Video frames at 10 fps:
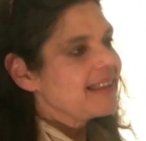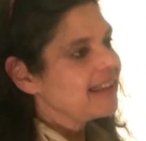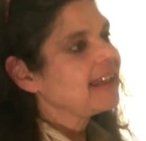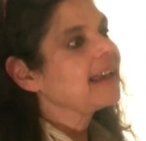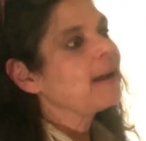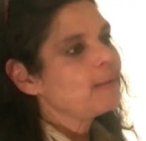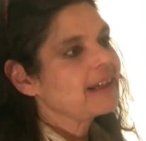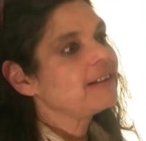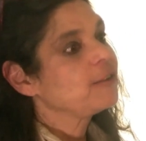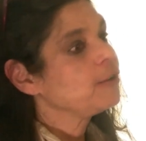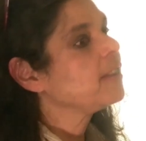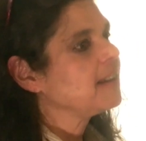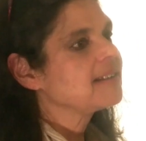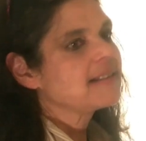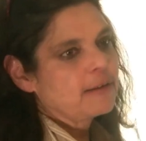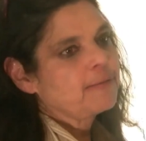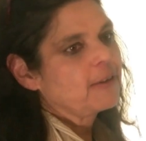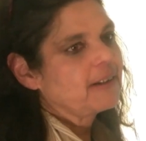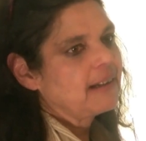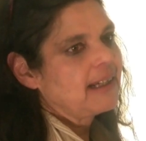thinking how we can do things
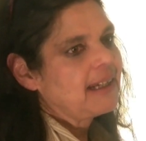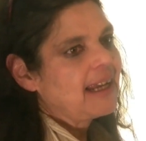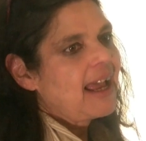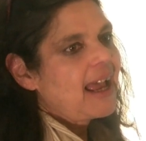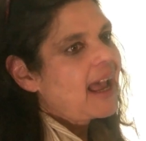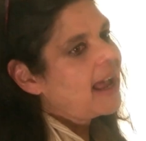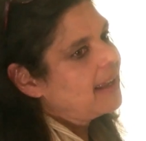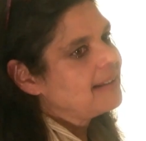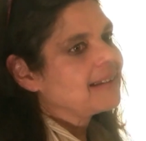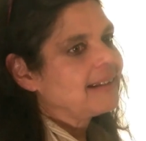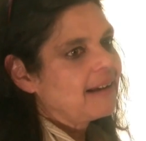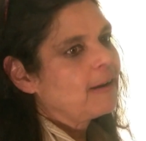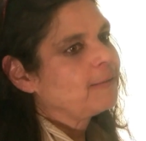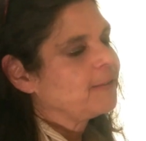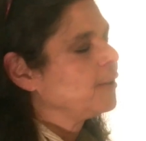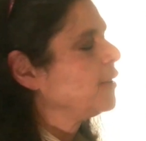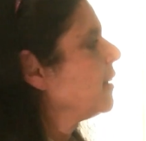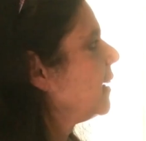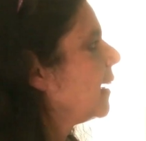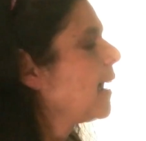differently, and in our view,
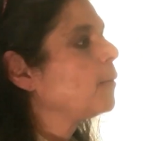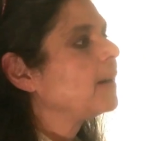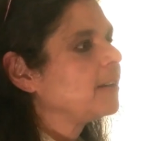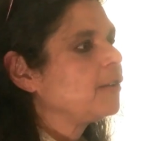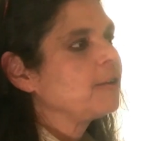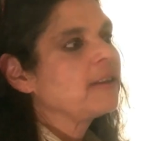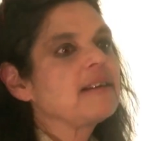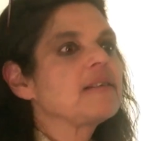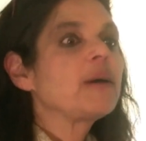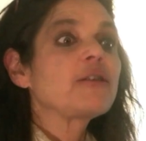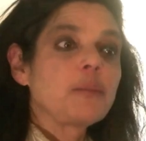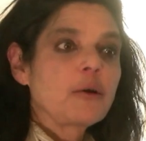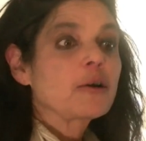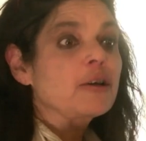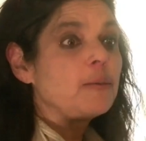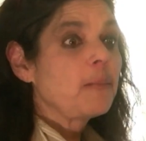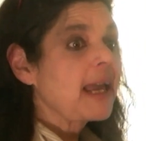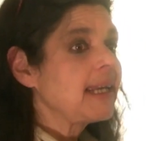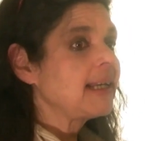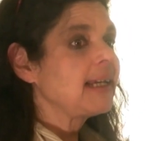thinking how we can do things much more
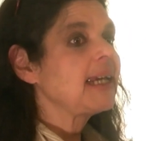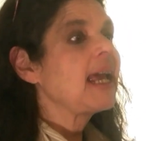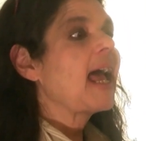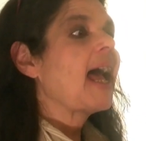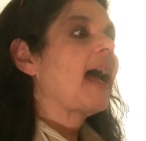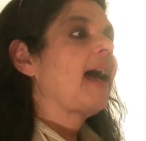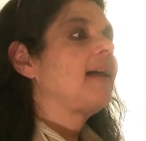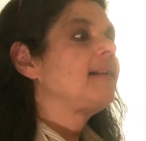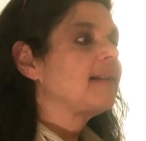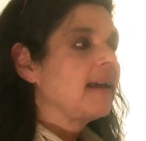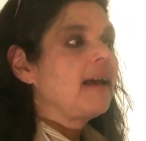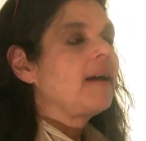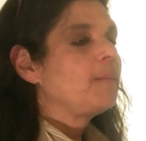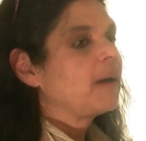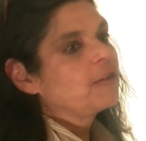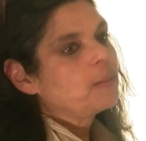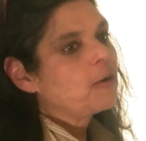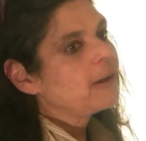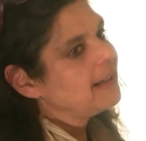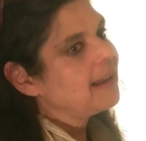humanely and much
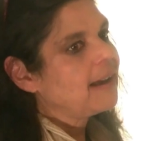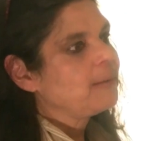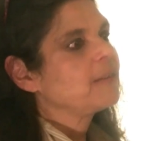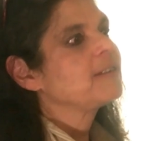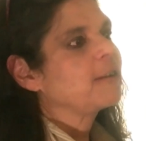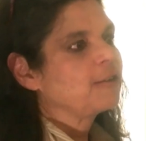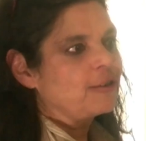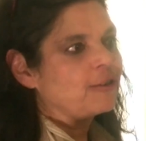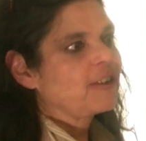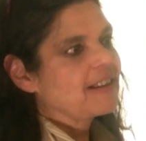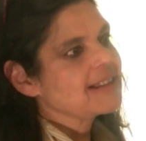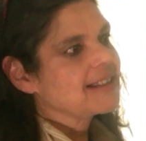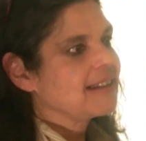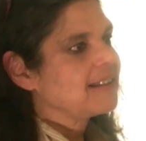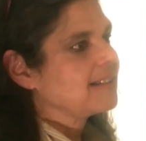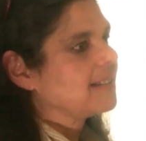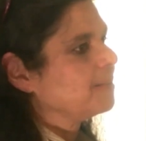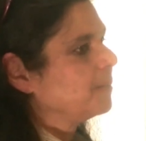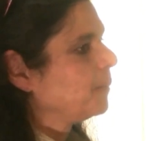more in line with social justice.